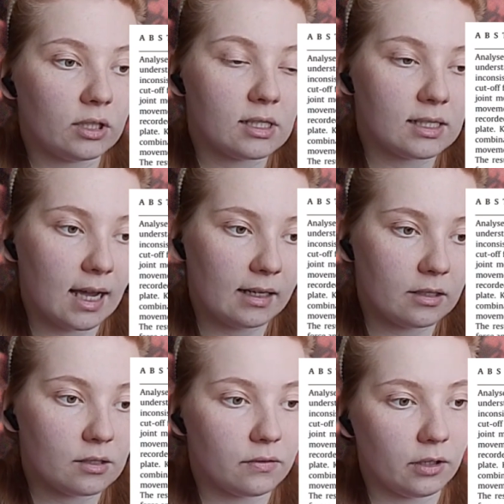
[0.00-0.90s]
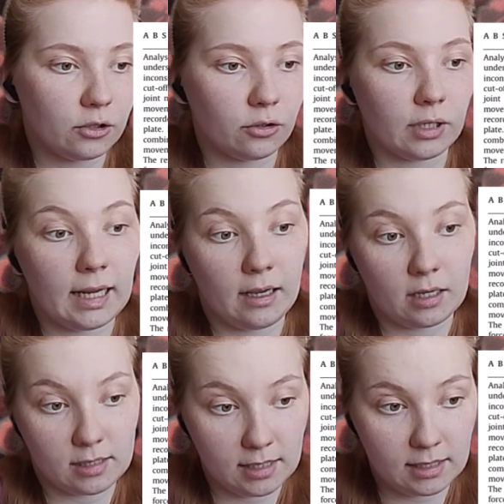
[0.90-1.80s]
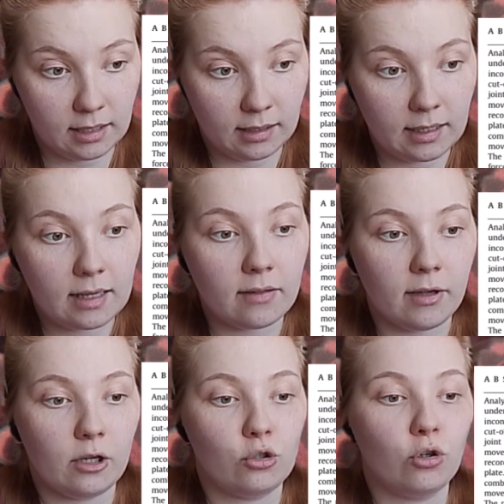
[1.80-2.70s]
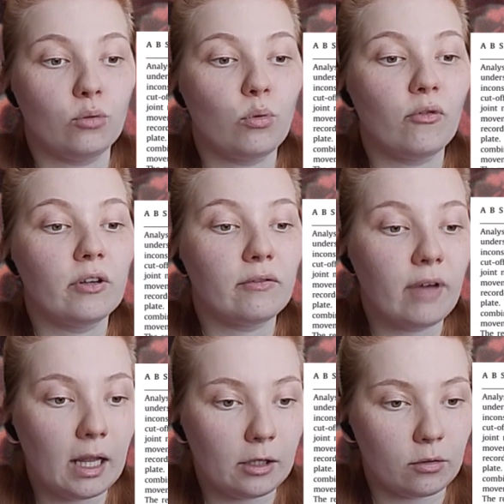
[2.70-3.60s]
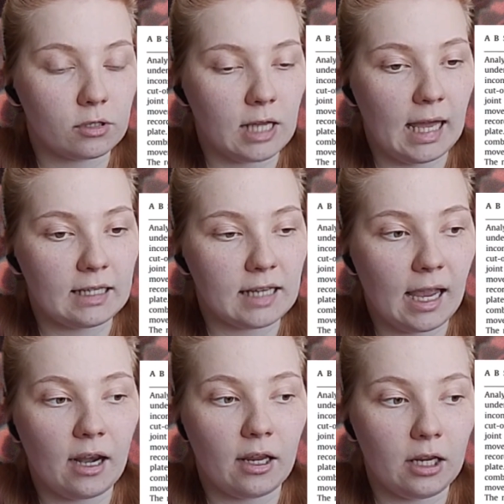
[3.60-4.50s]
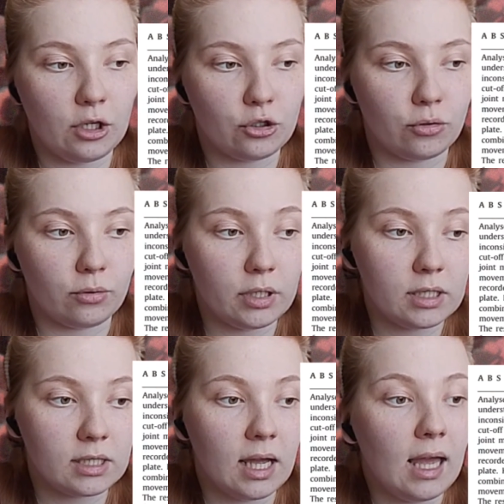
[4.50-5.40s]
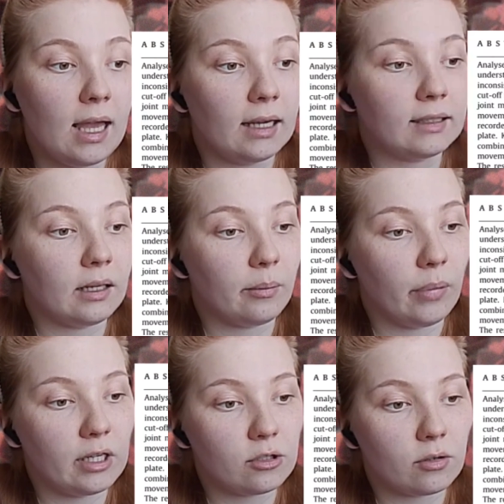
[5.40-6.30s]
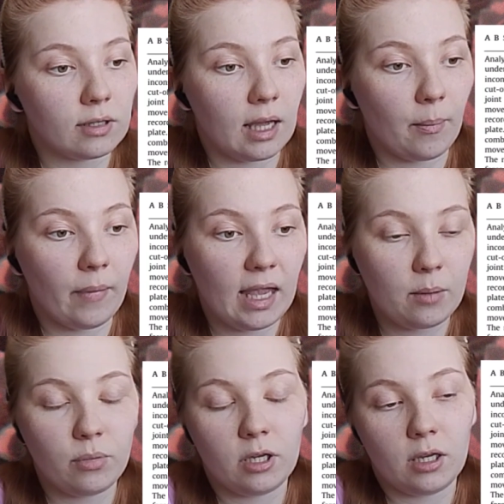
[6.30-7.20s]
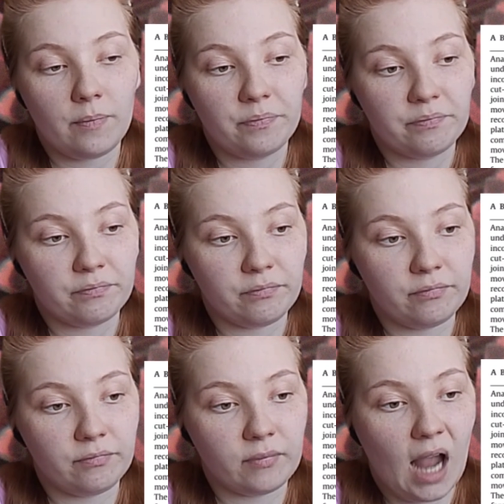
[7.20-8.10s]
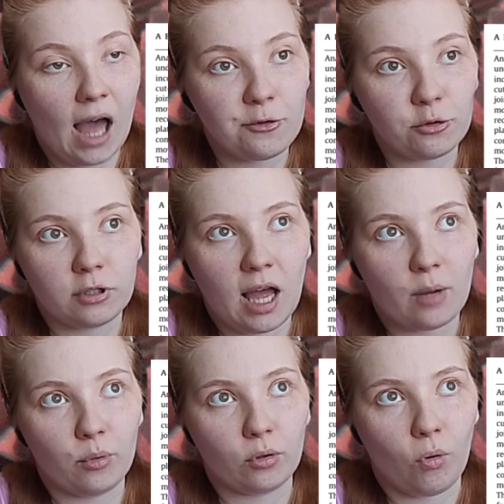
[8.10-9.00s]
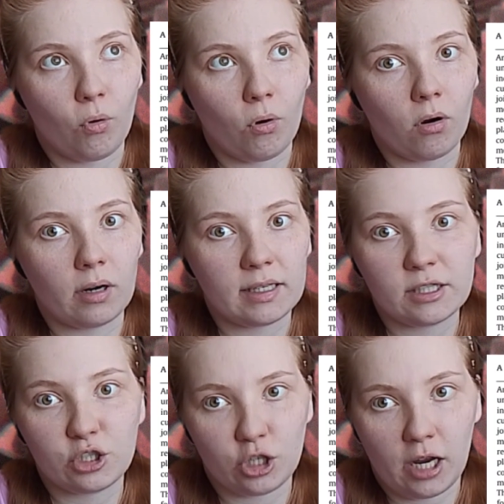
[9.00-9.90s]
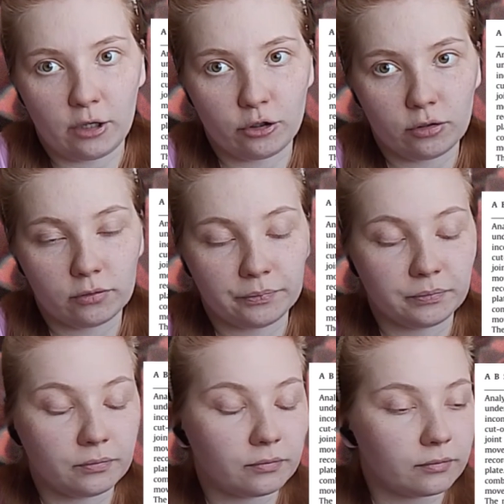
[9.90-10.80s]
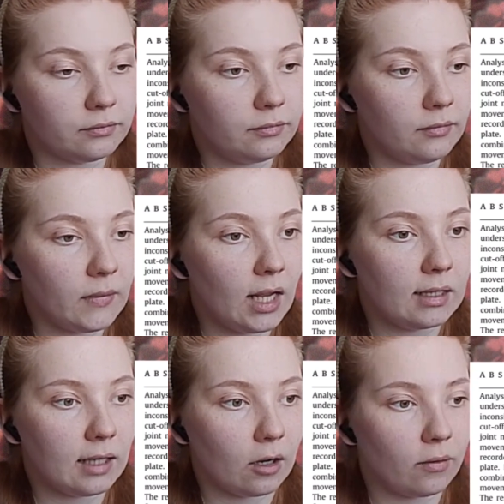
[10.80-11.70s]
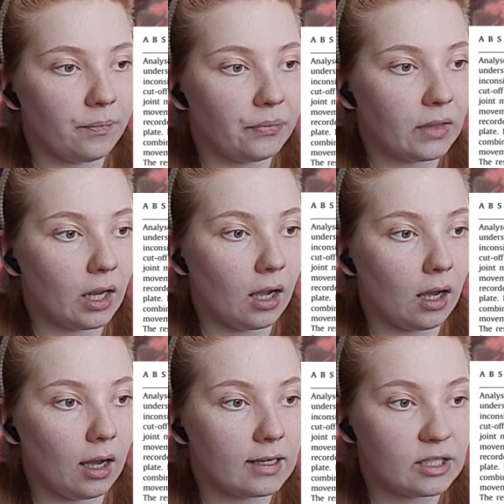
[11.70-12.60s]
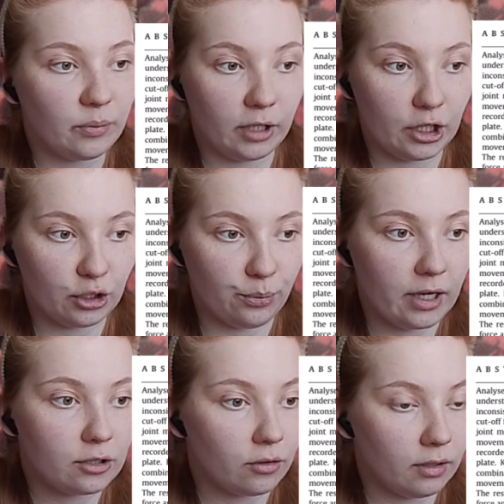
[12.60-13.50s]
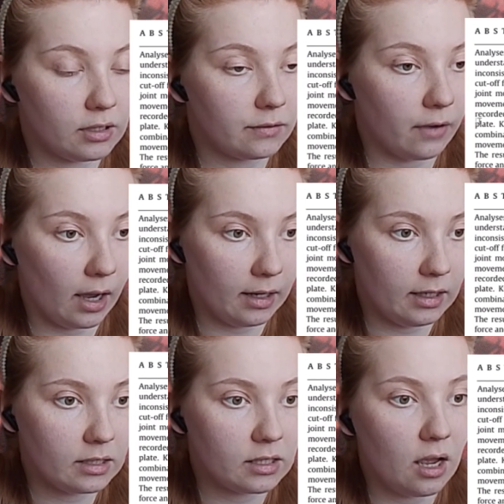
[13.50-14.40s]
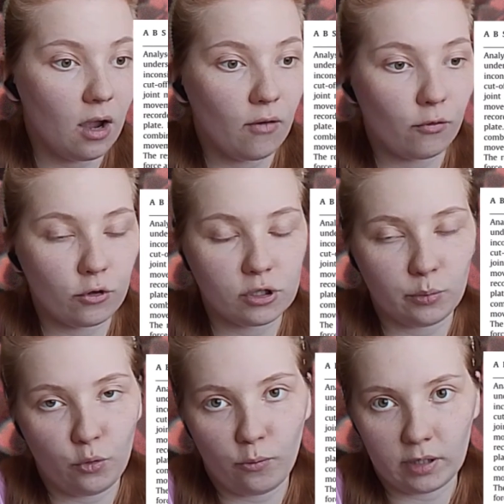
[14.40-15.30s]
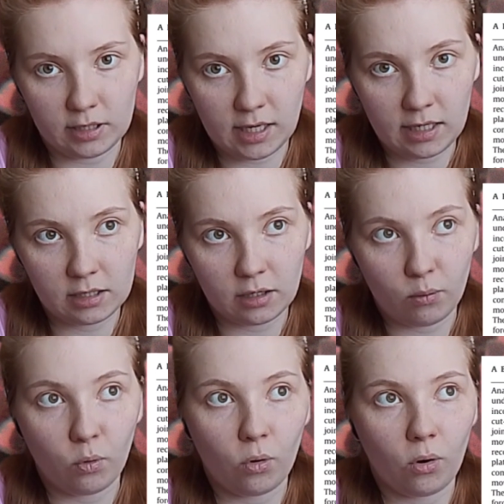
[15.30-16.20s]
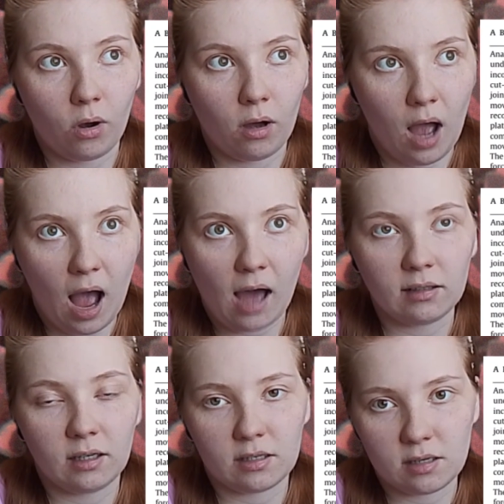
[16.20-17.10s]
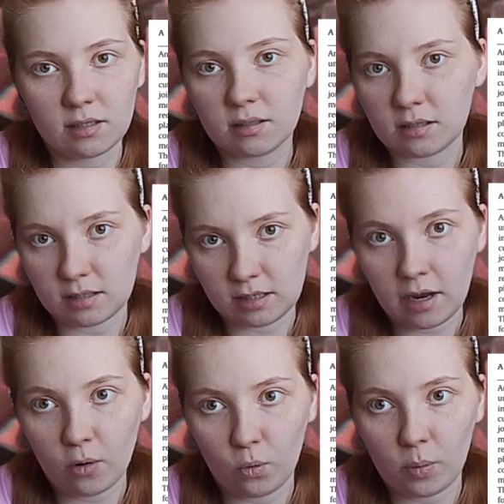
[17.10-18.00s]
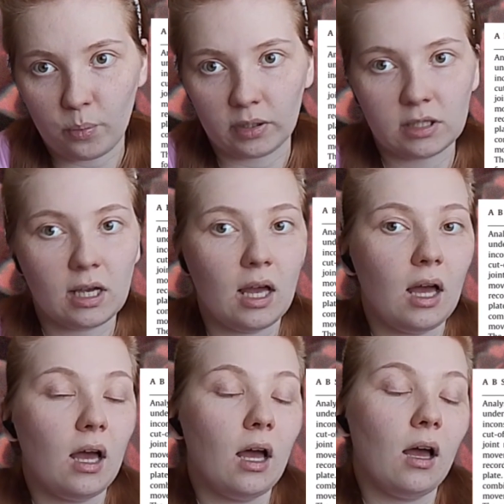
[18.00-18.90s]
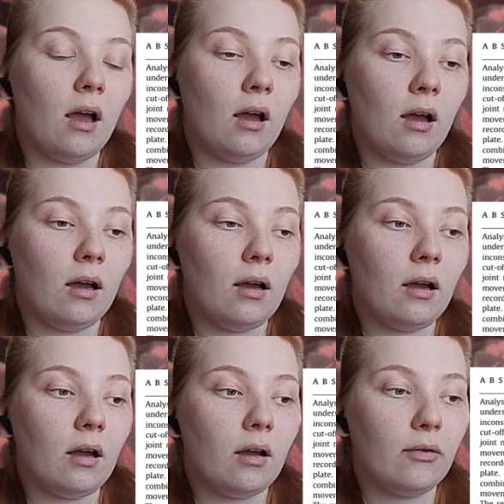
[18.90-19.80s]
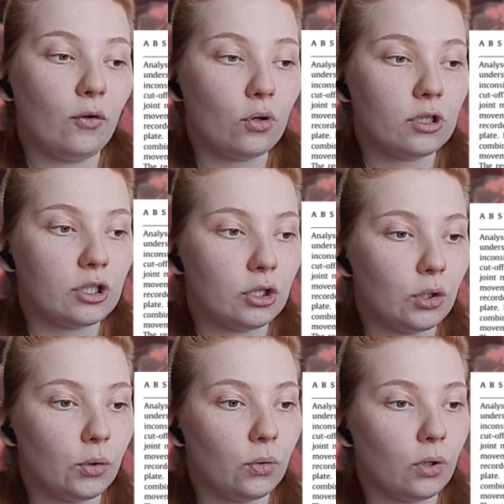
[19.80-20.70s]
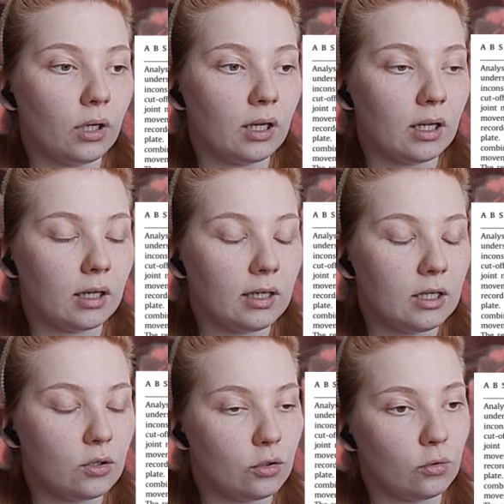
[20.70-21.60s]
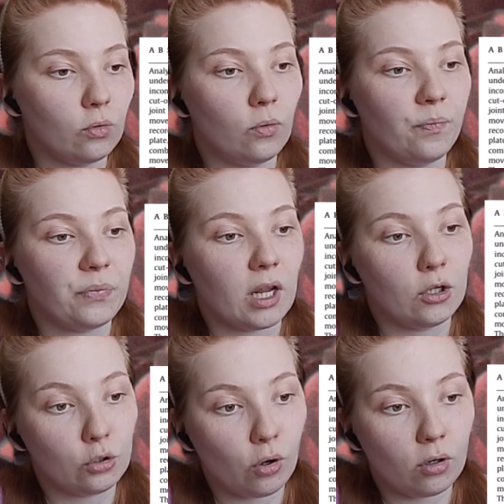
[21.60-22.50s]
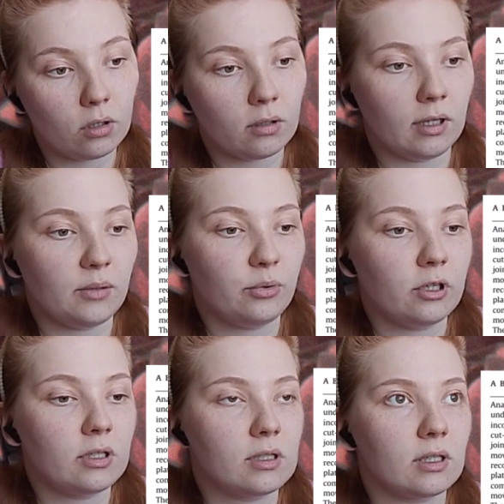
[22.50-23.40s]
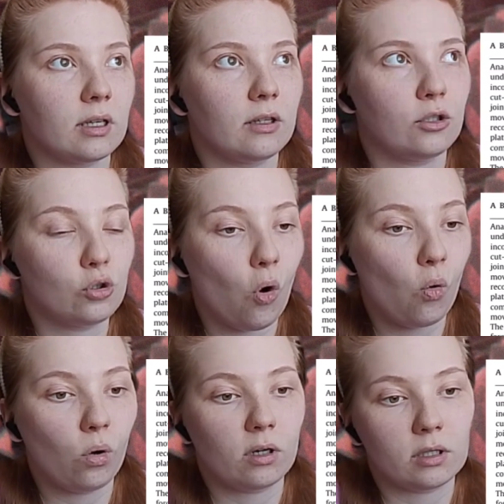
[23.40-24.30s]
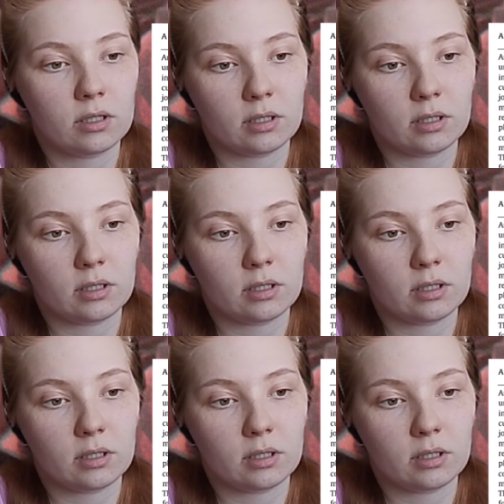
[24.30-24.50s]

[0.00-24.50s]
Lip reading: is substantial, more than 60% change, indicating how dangerous mismatched filtering can be. Based on these findings, force and movement data should be processed with the same filter. This is the key recommendation. Always apply uniform cutoff frequencies to both force and motion signals to maintain data integrity.